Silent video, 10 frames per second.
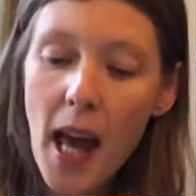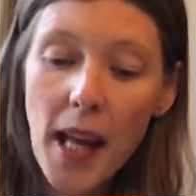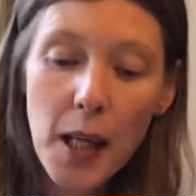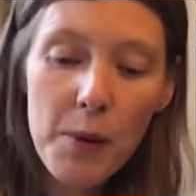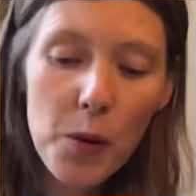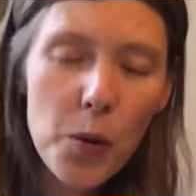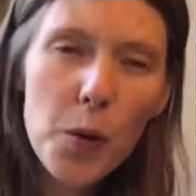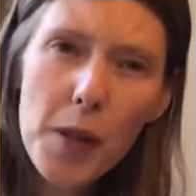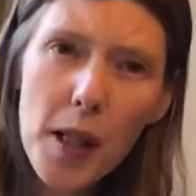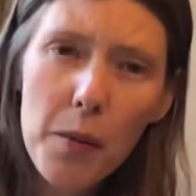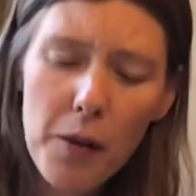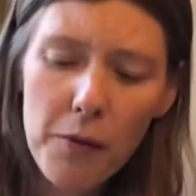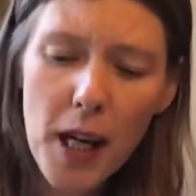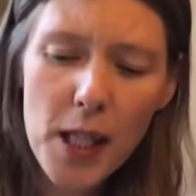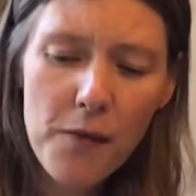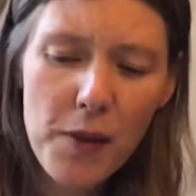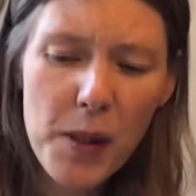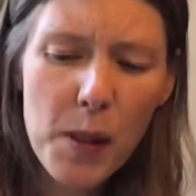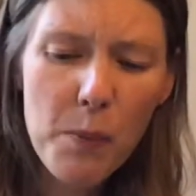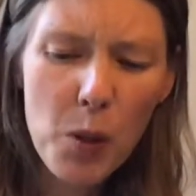and he was also afraid of the
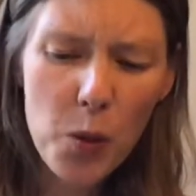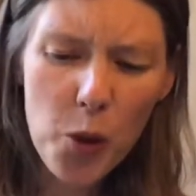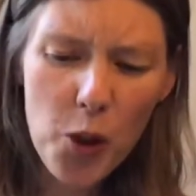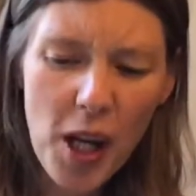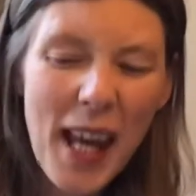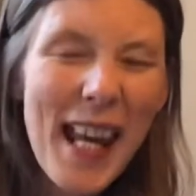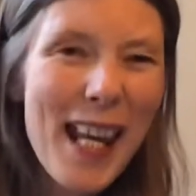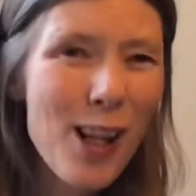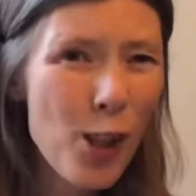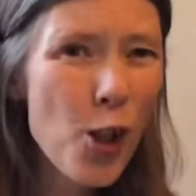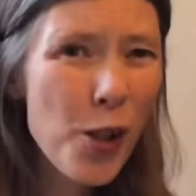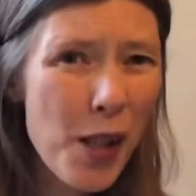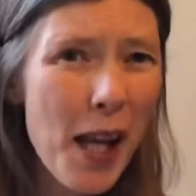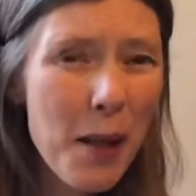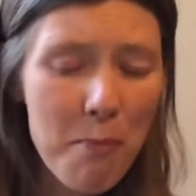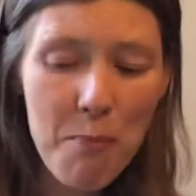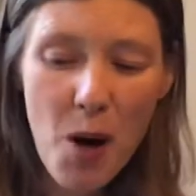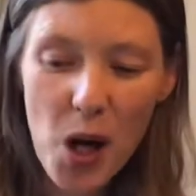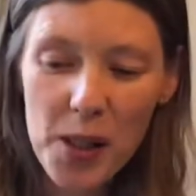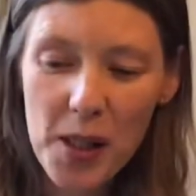sploosh. It looked like
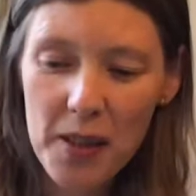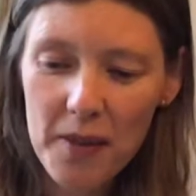mud.